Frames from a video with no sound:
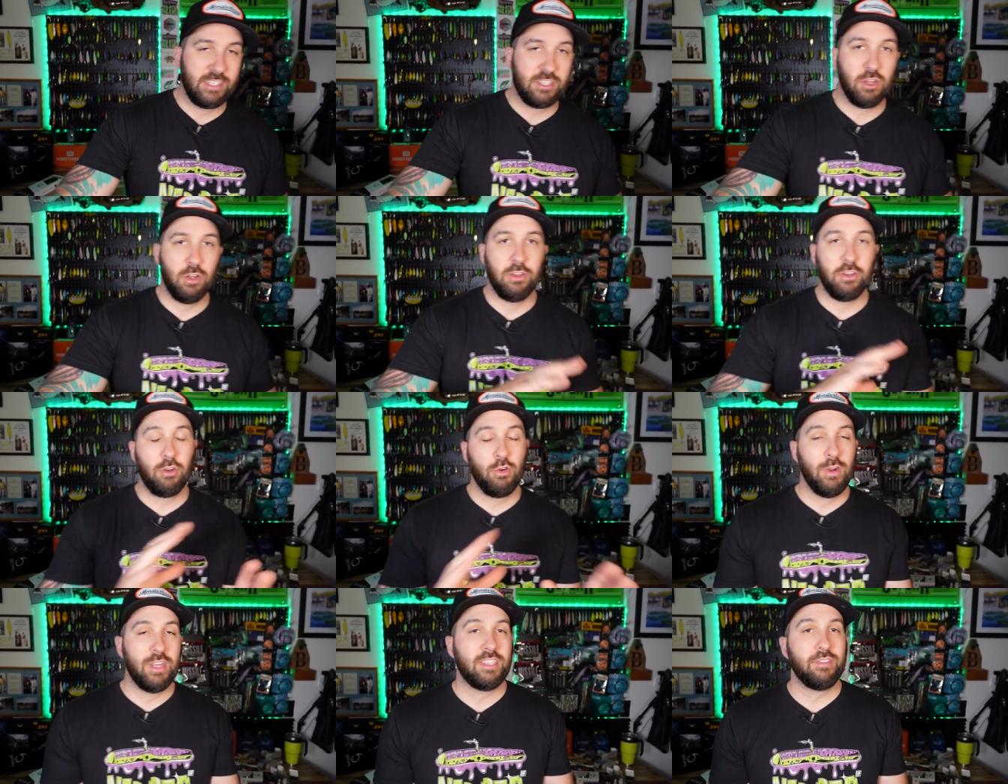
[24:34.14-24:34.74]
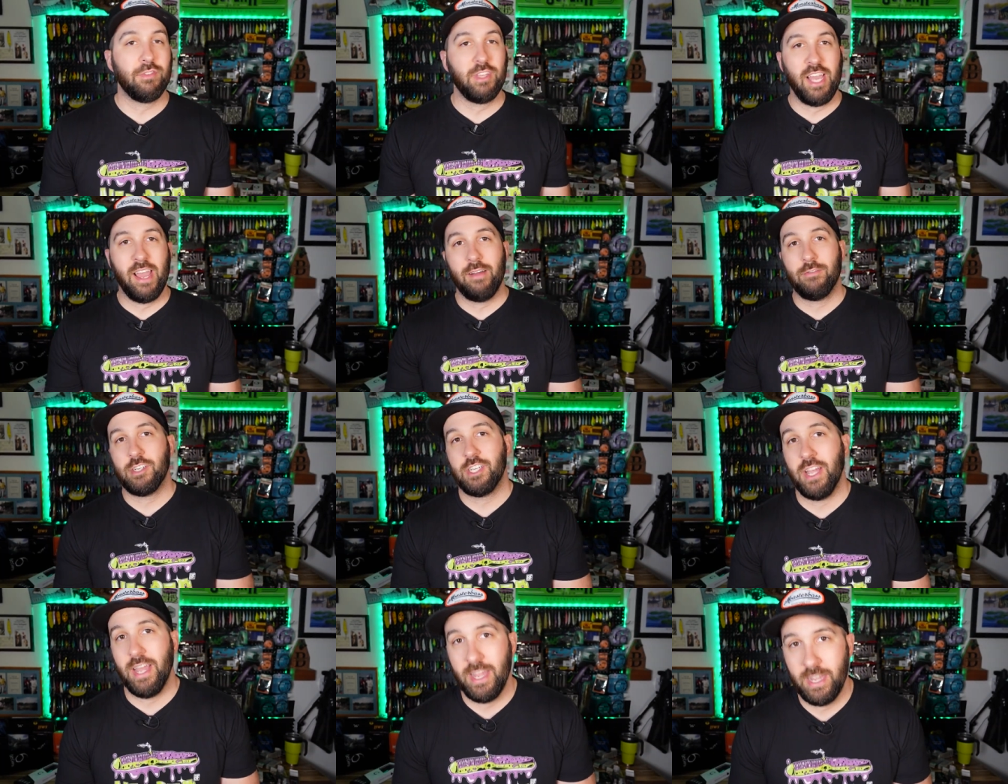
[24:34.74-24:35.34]
it's called Aggressively
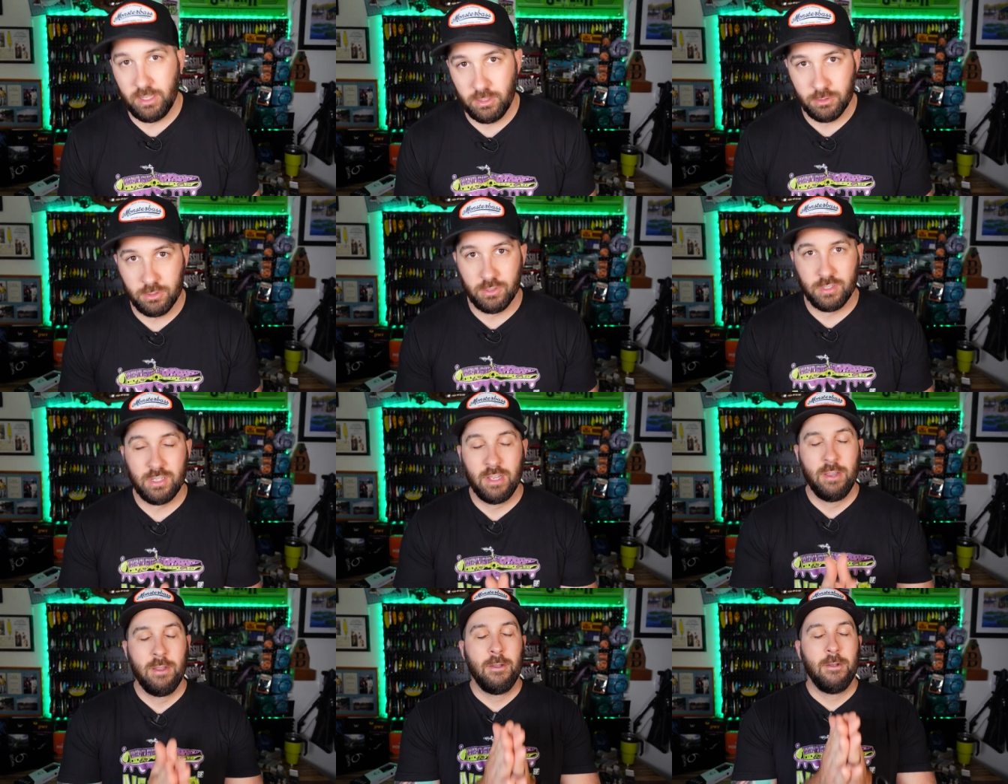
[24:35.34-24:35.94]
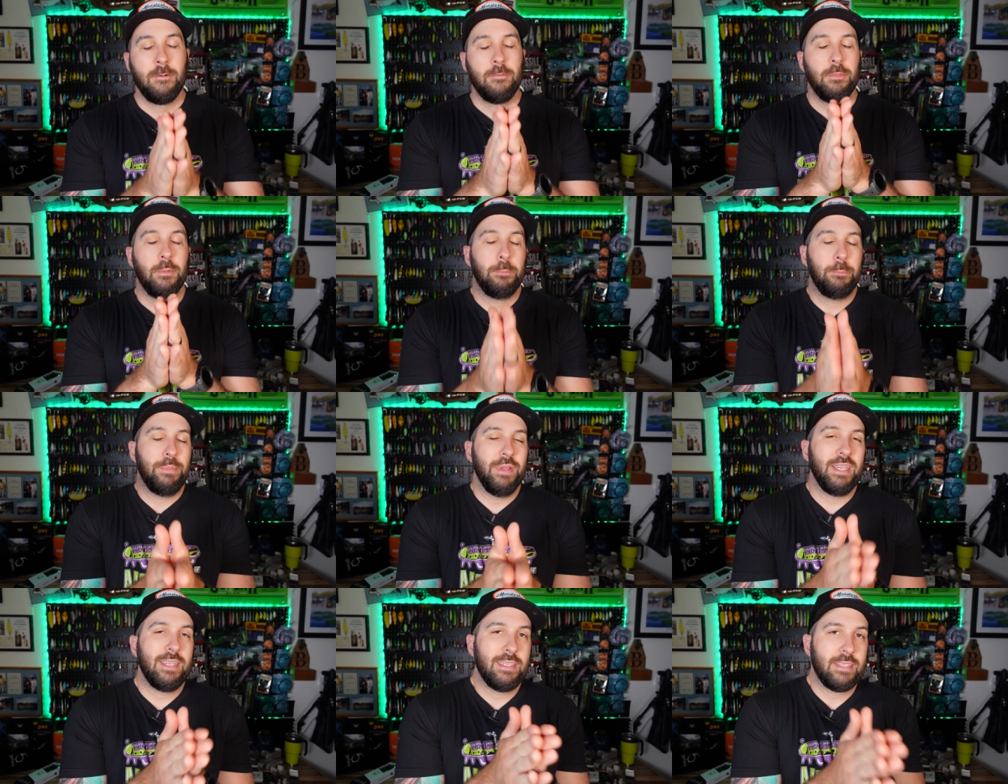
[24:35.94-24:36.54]
Average Anglers. The
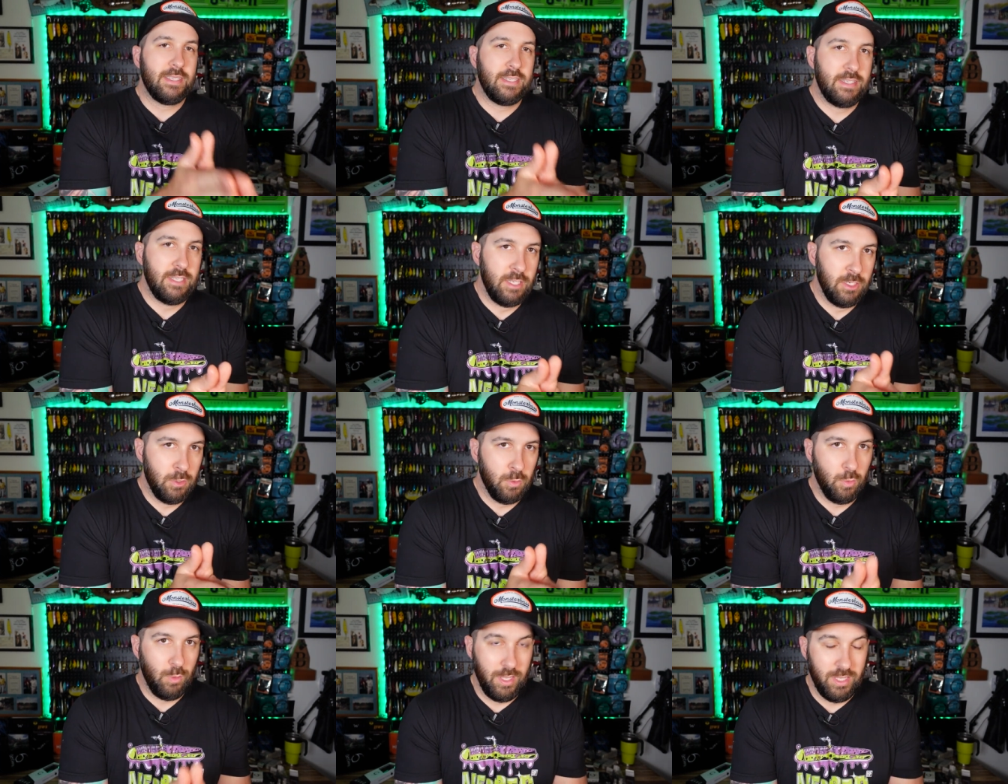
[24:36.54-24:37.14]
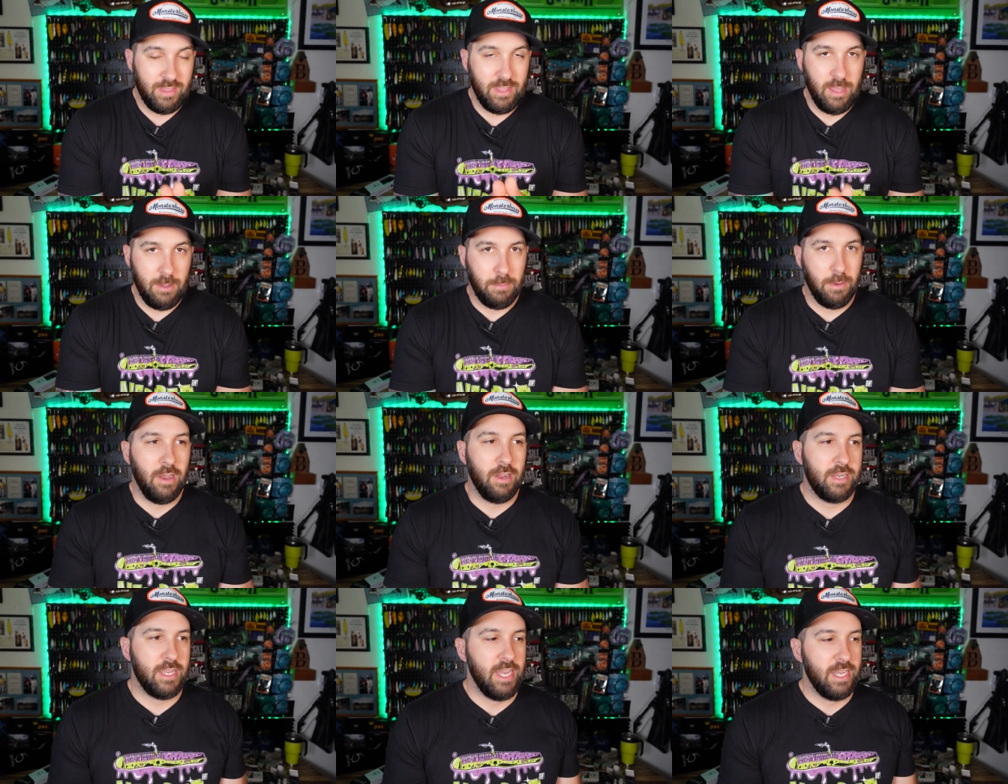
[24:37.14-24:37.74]
biggest deal with that
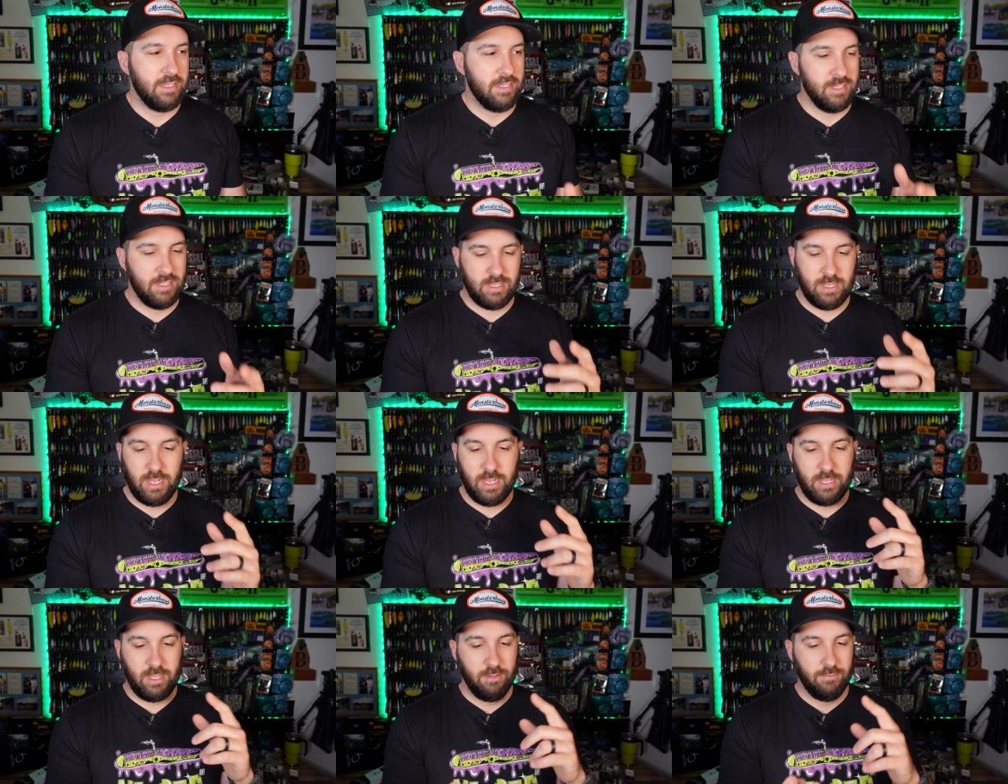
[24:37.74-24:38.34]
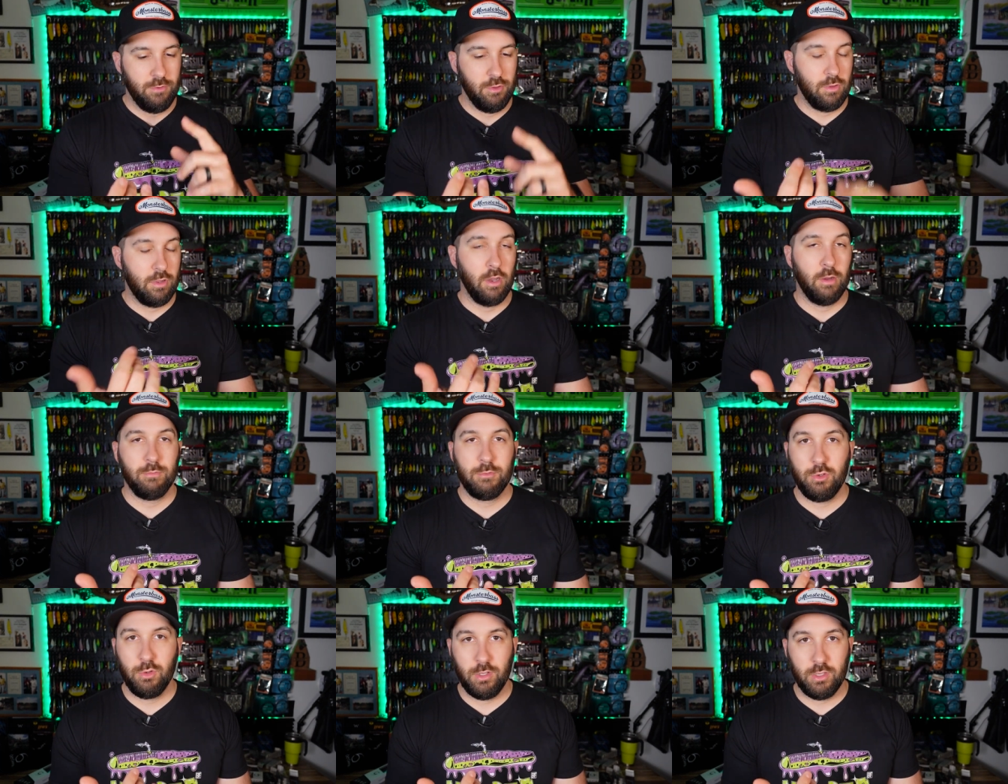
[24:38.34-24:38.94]
podcast is like if you
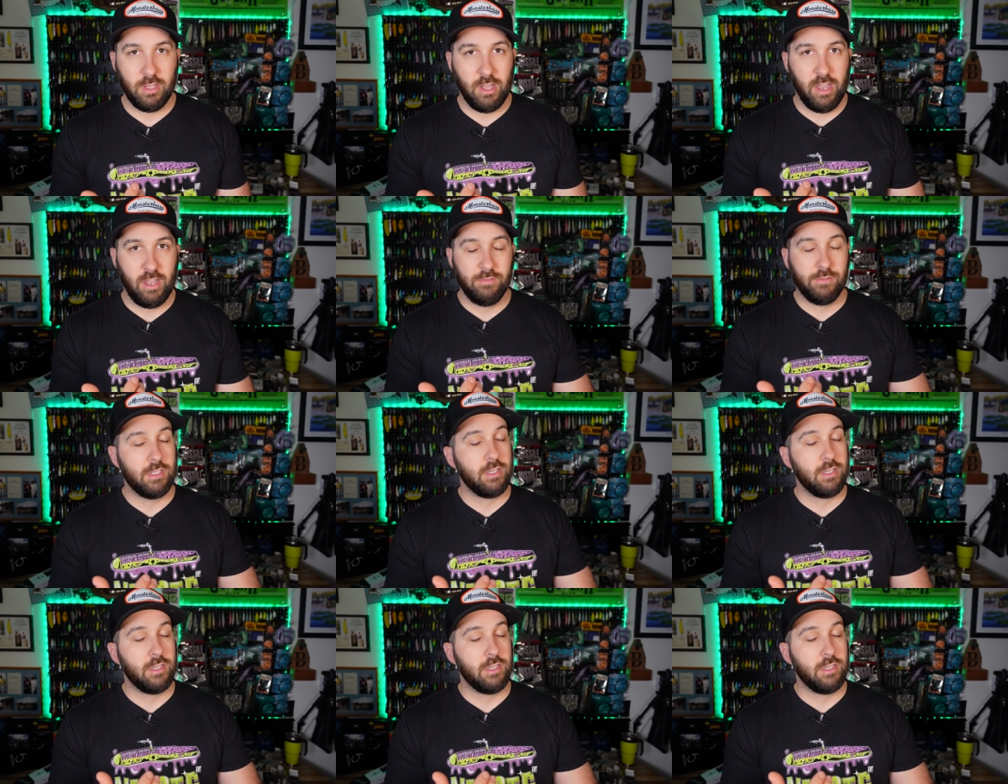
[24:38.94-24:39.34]
come to it live,